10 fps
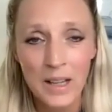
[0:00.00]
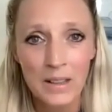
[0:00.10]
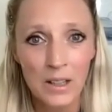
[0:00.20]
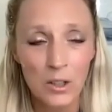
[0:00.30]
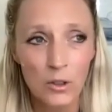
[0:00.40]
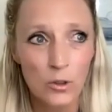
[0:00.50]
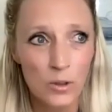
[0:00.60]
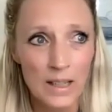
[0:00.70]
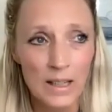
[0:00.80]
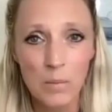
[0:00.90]
that you're
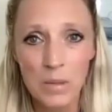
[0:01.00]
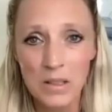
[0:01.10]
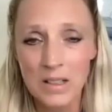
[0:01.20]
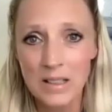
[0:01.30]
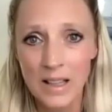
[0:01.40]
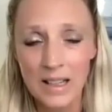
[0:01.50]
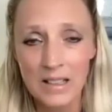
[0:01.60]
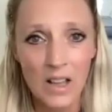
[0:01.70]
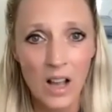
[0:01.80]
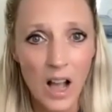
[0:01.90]
treating the business like
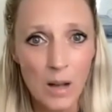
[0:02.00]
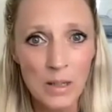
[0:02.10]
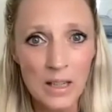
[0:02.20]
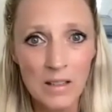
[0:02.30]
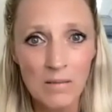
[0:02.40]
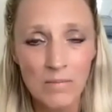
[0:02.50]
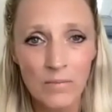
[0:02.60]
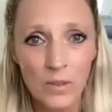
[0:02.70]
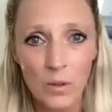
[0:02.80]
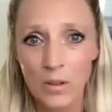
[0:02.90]
it's a hobby
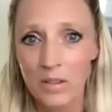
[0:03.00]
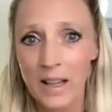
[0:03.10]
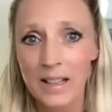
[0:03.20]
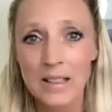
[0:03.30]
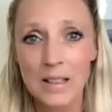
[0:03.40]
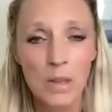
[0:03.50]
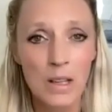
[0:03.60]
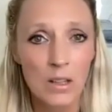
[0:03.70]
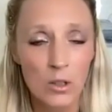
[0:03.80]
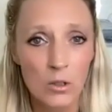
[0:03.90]
or like it's something
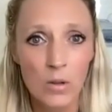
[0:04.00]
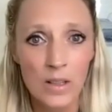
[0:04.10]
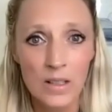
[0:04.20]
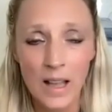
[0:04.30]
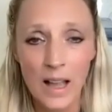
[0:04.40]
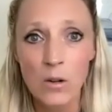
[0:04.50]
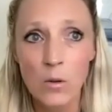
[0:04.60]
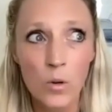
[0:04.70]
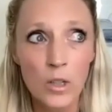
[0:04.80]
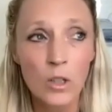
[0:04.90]
that you do on the side
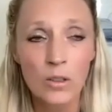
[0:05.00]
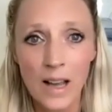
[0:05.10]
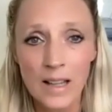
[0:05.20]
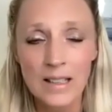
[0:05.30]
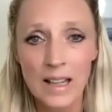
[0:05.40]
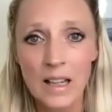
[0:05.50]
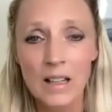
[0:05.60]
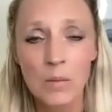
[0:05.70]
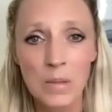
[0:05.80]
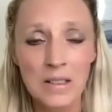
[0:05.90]
or you're not taking
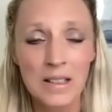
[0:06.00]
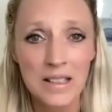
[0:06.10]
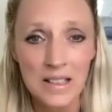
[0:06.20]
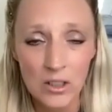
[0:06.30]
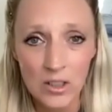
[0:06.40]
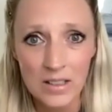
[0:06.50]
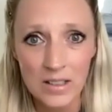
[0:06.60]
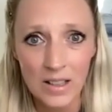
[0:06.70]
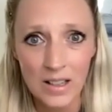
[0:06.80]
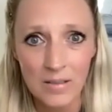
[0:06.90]
the business
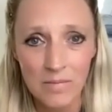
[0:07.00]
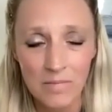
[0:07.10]
seriously